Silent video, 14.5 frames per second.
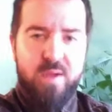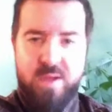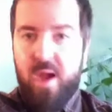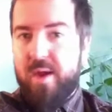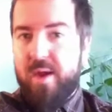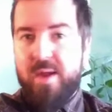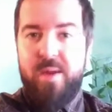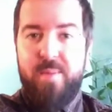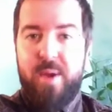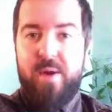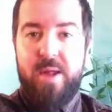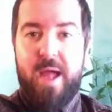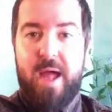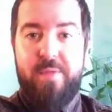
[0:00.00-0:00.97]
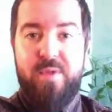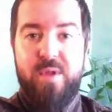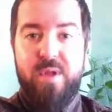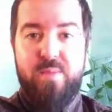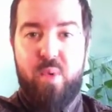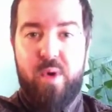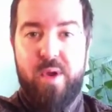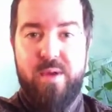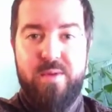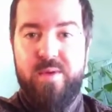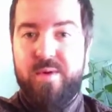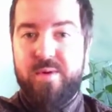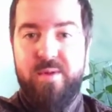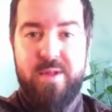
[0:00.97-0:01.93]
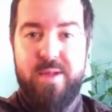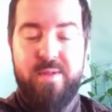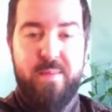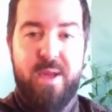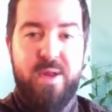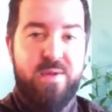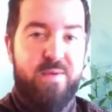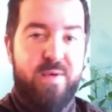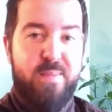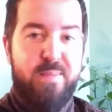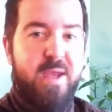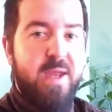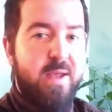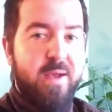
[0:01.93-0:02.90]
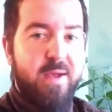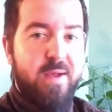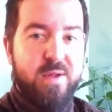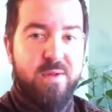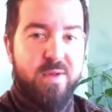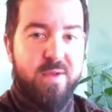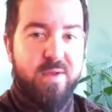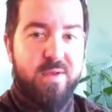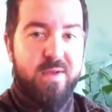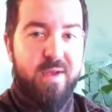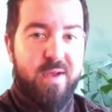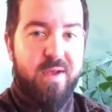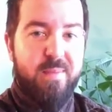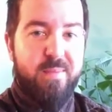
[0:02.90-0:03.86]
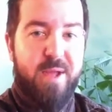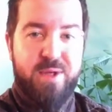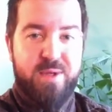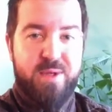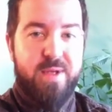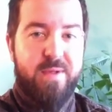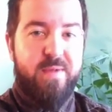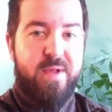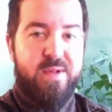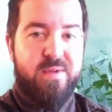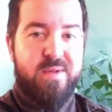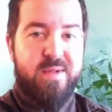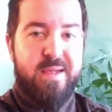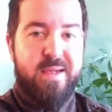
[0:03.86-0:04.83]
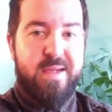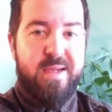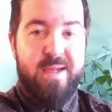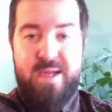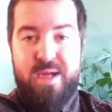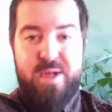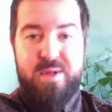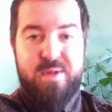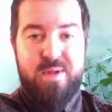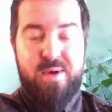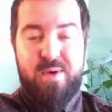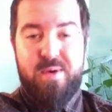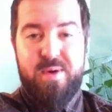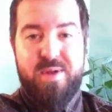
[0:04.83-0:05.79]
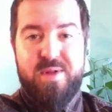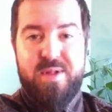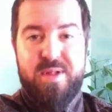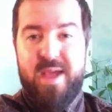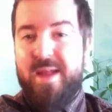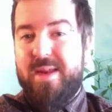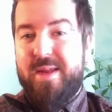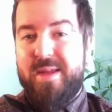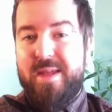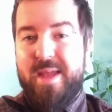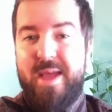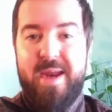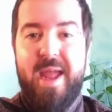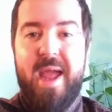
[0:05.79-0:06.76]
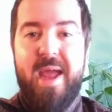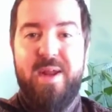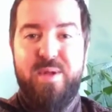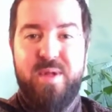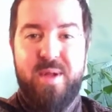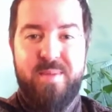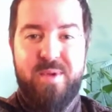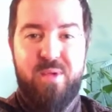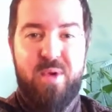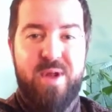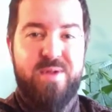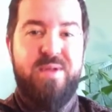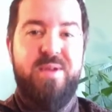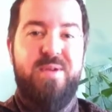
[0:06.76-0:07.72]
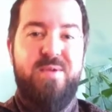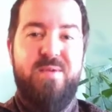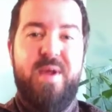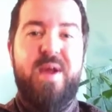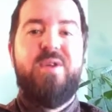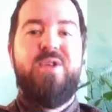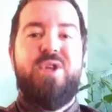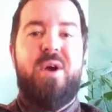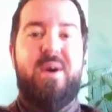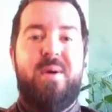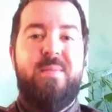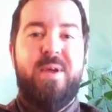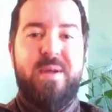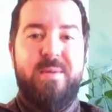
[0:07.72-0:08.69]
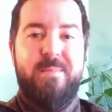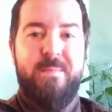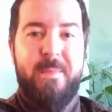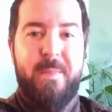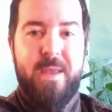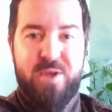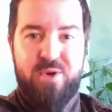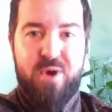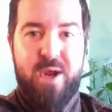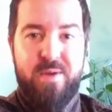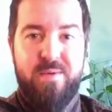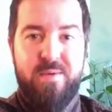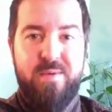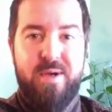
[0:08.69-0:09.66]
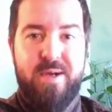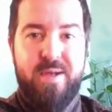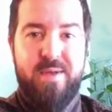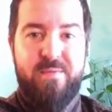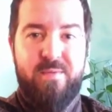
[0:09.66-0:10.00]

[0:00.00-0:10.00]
talking about it at this point. Certainly the mainstream media isn't mentioning this. So it's yet again, it's up to us to do their job and try to